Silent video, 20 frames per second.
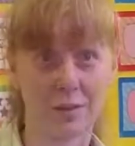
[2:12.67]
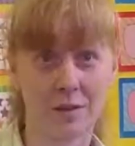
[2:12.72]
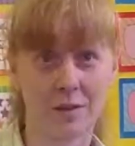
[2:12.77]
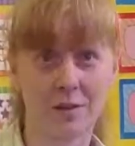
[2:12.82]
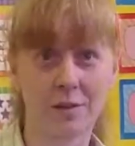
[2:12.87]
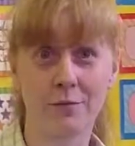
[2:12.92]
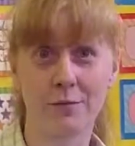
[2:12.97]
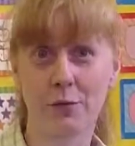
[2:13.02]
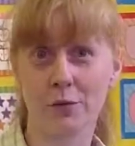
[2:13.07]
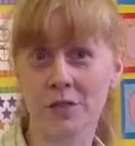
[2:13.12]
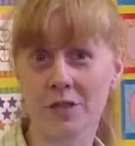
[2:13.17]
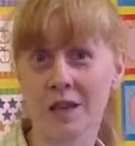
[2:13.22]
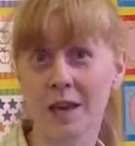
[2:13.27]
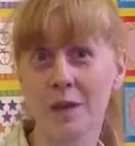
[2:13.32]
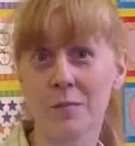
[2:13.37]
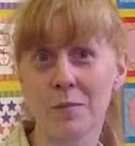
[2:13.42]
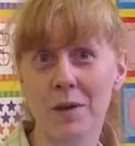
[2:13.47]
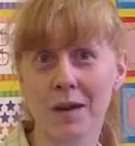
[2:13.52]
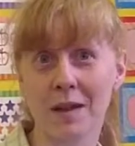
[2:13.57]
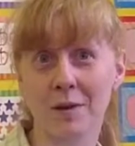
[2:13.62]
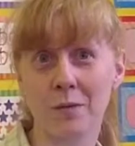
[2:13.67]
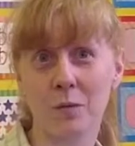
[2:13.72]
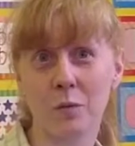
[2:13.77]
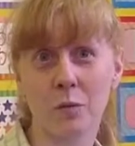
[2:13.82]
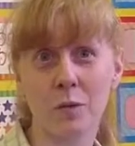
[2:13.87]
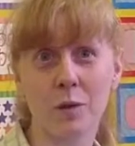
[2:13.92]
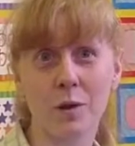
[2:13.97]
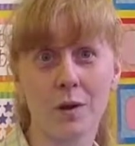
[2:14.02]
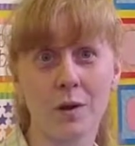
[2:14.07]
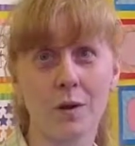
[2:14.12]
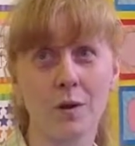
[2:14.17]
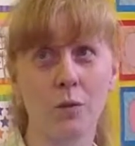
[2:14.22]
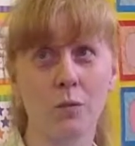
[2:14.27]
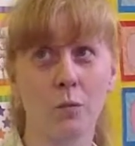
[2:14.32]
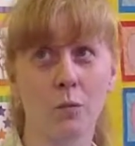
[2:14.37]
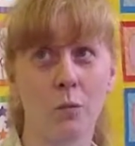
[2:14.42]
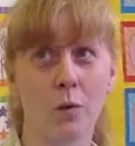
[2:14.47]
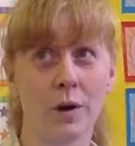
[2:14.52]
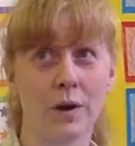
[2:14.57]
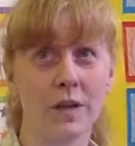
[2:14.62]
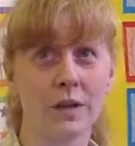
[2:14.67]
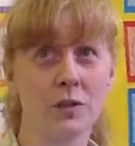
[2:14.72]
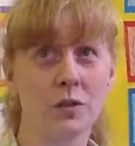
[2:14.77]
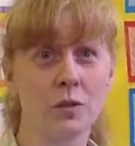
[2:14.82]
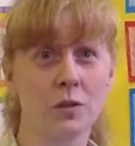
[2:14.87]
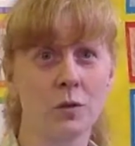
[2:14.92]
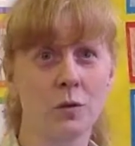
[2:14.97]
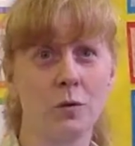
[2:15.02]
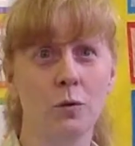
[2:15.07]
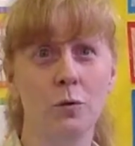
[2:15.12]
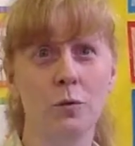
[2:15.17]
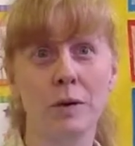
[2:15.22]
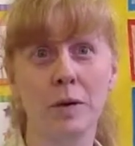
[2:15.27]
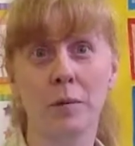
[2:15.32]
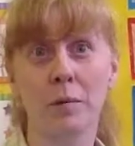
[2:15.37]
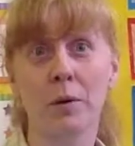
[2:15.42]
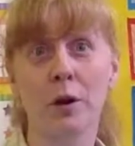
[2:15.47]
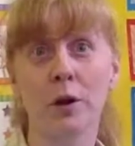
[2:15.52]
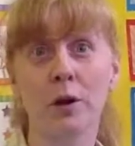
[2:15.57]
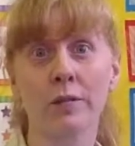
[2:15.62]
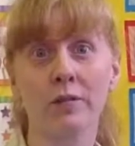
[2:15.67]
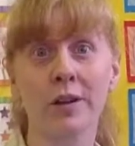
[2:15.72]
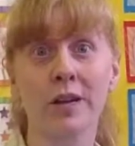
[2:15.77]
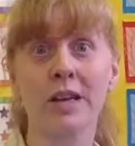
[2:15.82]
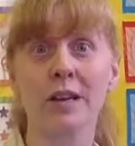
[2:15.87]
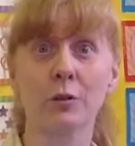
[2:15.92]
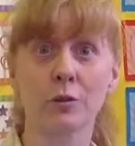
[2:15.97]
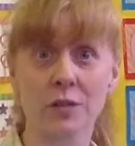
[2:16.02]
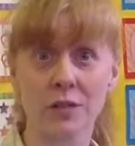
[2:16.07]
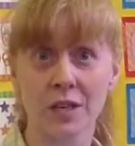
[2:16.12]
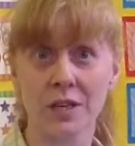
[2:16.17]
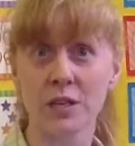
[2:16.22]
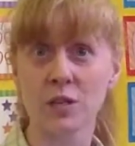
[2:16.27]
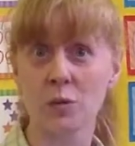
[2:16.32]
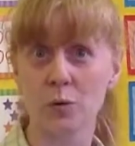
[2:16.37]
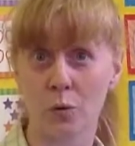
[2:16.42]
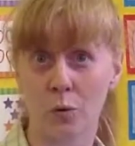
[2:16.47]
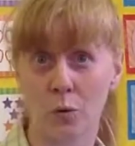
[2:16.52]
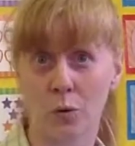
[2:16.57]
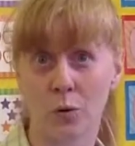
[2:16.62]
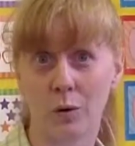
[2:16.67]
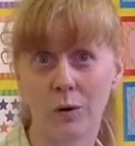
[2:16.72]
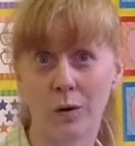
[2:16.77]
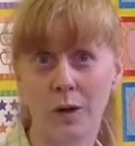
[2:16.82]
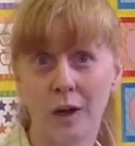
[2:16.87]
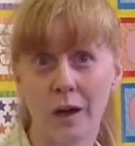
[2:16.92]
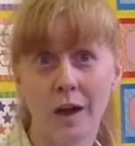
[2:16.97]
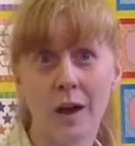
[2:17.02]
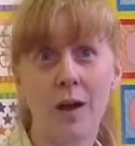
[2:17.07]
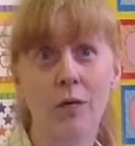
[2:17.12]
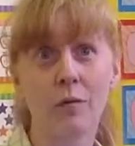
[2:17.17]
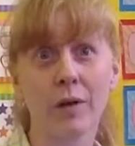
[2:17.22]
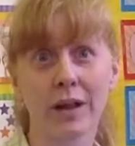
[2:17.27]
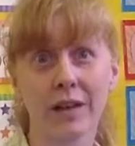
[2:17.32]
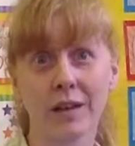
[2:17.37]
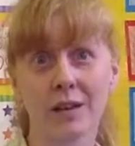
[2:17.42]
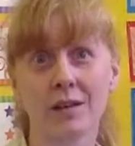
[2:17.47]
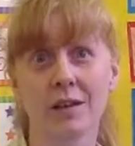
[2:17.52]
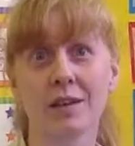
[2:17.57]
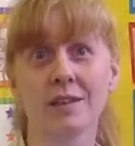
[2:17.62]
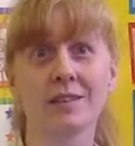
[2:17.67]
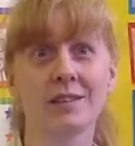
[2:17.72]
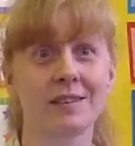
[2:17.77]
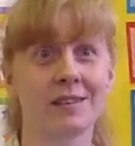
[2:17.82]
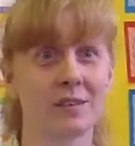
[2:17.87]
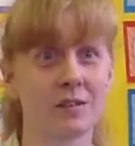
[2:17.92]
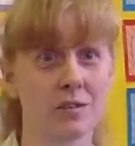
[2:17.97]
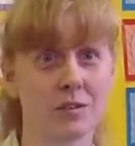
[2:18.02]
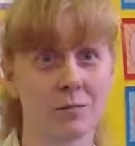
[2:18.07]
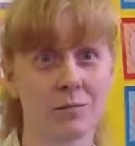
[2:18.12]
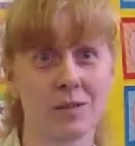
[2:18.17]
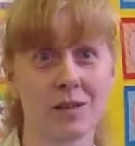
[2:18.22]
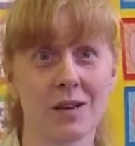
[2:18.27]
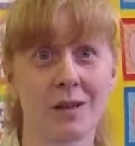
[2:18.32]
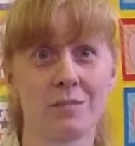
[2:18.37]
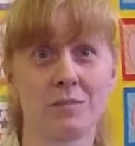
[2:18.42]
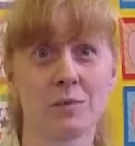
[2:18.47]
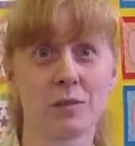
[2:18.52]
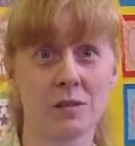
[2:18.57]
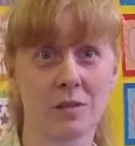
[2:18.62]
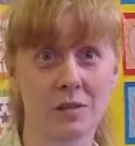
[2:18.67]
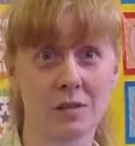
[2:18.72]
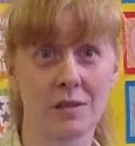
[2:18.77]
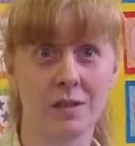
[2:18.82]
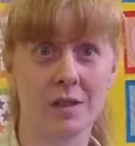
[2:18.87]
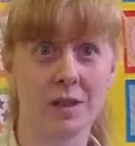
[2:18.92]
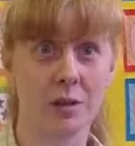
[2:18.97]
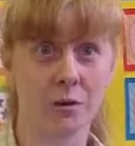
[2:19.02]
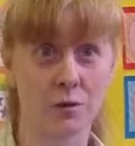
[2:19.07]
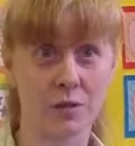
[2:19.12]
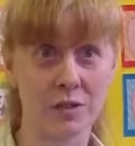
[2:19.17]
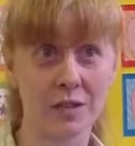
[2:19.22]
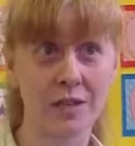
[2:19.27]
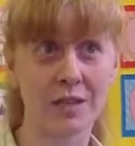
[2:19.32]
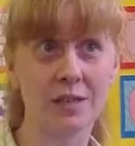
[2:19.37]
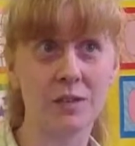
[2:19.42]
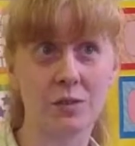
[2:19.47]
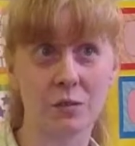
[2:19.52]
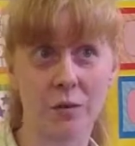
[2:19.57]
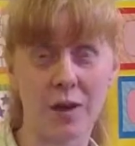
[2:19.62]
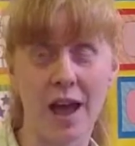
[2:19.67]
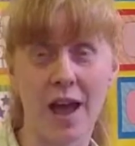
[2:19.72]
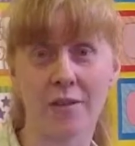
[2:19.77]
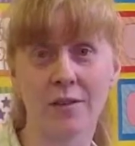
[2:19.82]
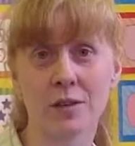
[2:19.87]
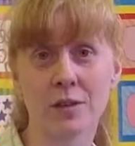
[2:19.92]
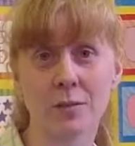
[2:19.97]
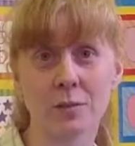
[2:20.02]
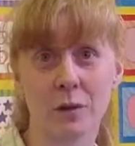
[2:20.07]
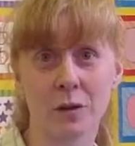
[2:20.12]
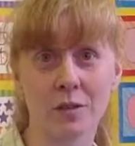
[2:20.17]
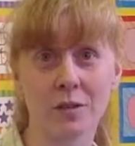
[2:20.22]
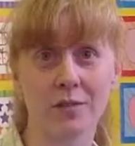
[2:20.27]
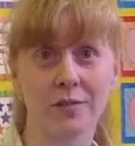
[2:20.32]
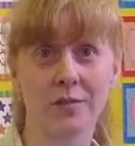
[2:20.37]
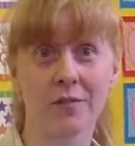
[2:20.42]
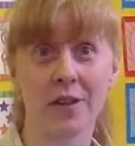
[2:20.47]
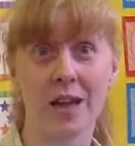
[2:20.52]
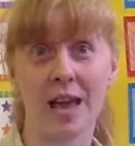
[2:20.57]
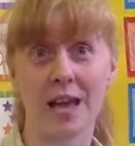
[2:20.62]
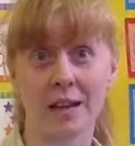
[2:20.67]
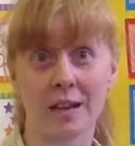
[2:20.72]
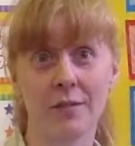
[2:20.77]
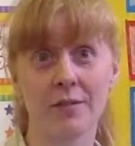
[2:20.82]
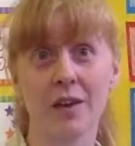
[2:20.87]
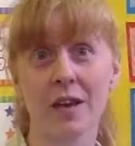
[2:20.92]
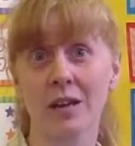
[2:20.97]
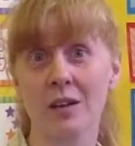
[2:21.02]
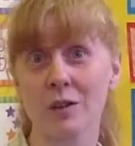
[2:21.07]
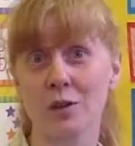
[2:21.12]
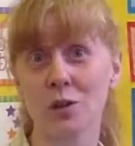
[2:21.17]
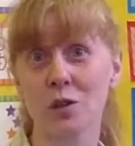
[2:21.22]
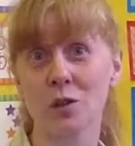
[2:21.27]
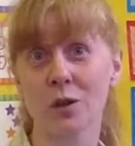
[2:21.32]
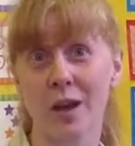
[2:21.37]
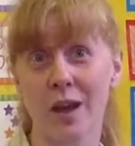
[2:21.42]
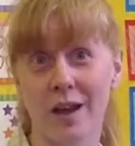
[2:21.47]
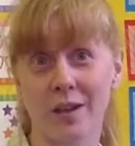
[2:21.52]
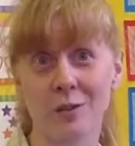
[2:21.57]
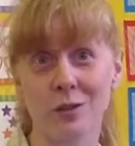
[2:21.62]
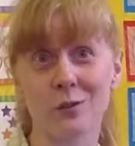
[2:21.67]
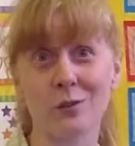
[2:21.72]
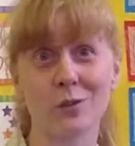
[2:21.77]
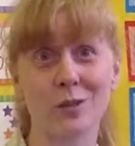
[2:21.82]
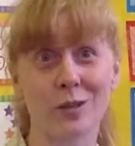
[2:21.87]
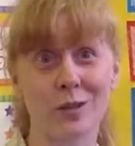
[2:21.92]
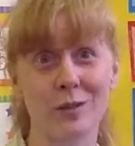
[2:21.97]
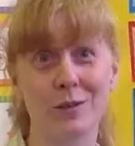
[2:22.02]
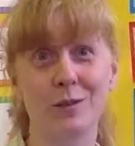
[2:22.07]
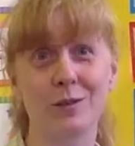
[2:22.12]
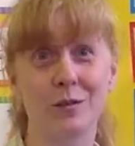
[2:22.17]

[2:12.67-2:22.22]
They first came in wanting to be a part of an inner city school, recognizing that sometimes the inner cities don't have as much of an advantage as the